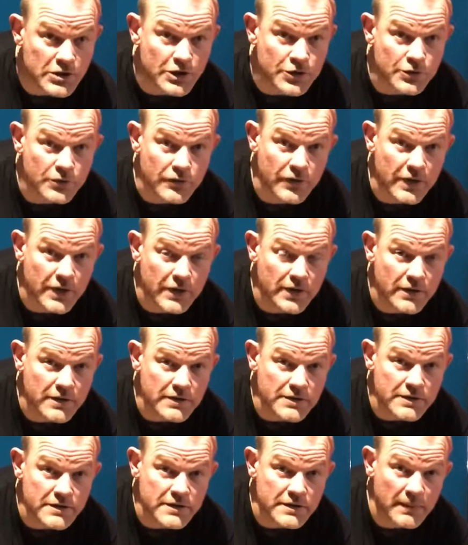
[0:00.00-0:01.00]
do
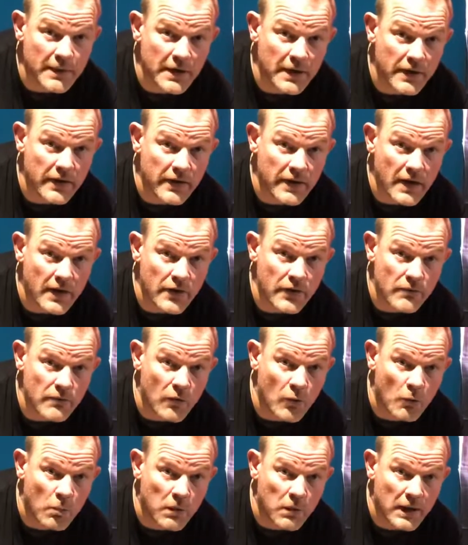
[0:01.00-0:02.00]
videos about anything other than
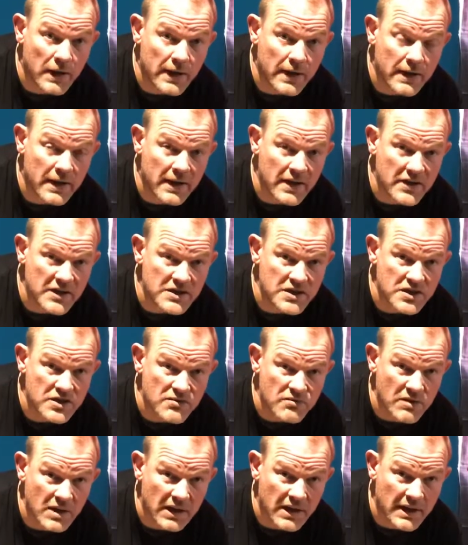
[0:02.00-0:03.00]
role-playing, and this is
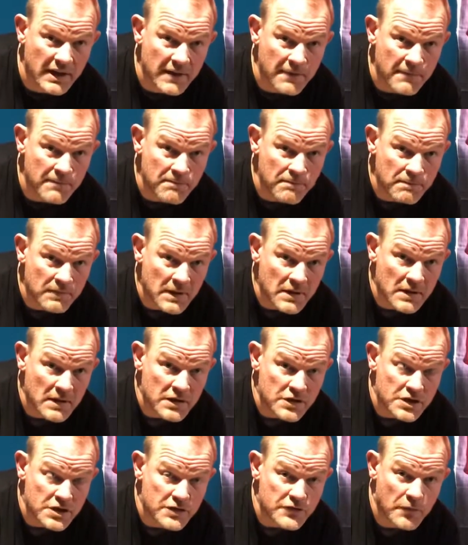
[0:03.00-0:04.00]
really
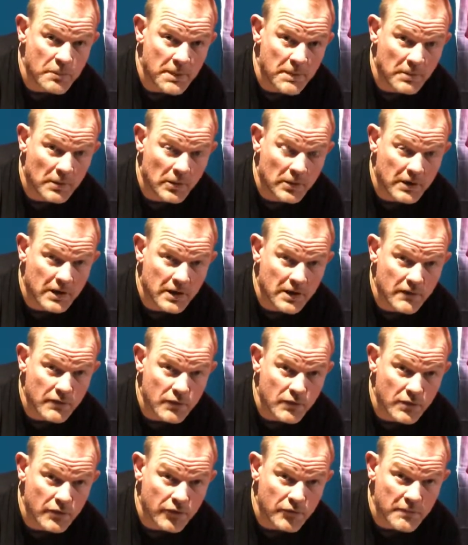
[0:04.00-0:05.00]
just for people looking for
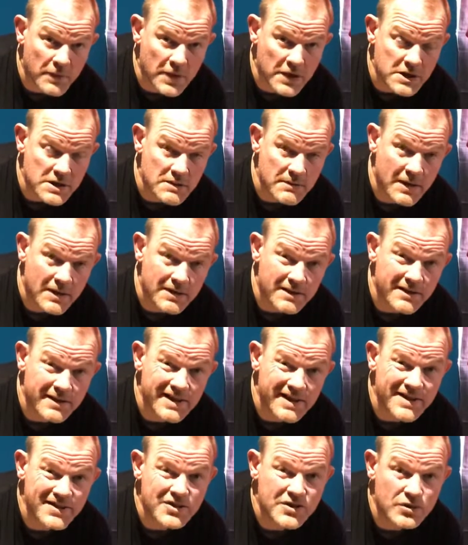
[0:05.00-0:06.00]
information about
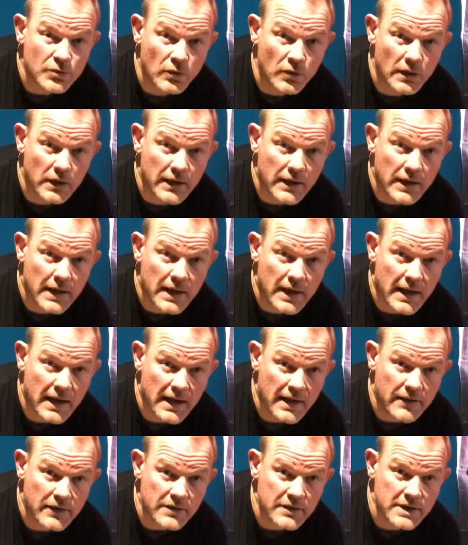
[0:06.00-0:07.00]
installing and
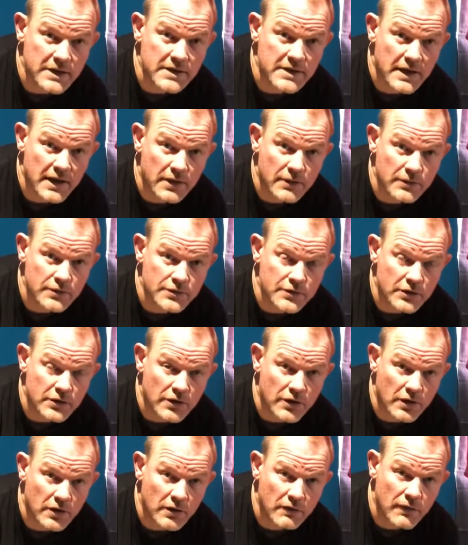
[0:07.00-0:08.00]
the details
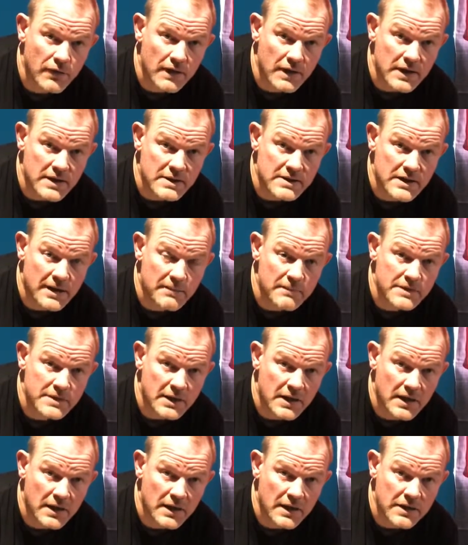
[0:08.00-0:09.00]
of the
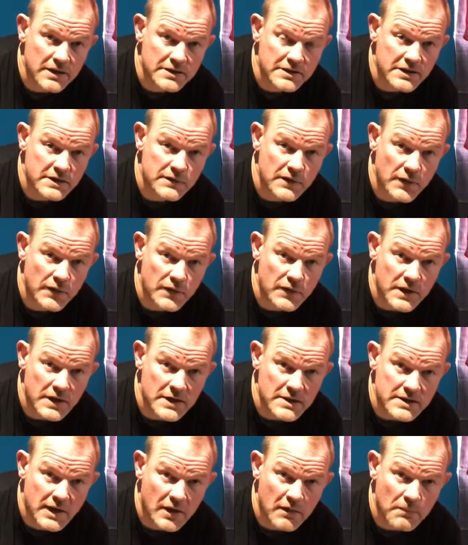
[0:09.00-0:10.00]
Samsung 650
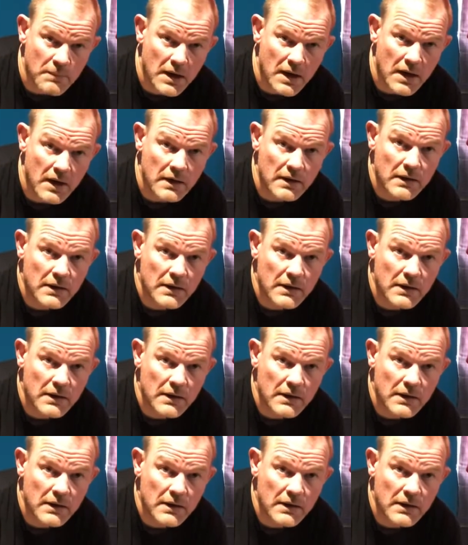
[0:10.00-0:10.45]
soundbar.